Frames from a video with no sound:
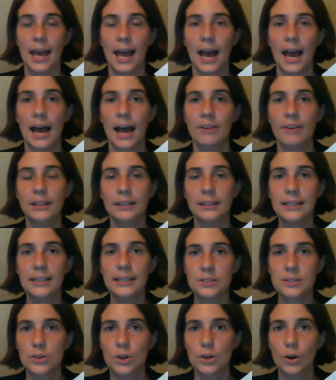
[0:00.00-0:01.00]
have at
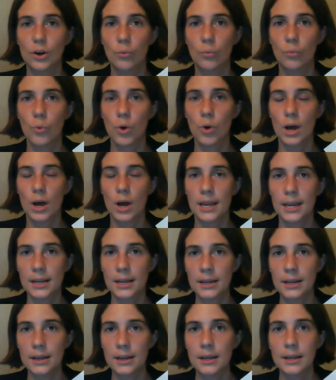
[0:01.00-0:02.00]
least
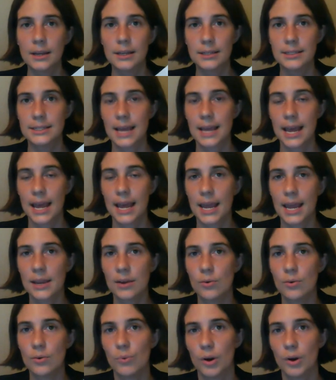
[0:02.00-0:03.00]
one
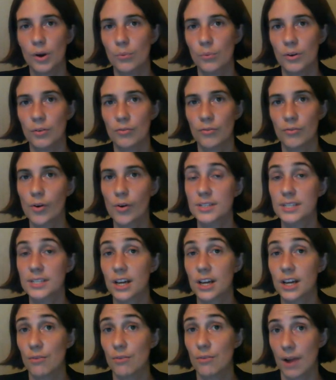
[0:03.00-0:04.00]
day where we're
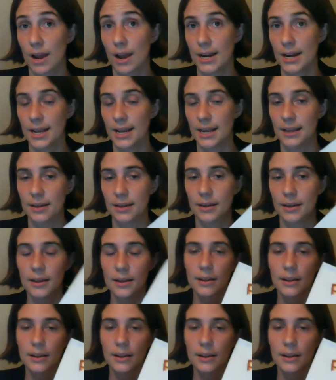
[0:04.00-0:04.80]
focusing on writing.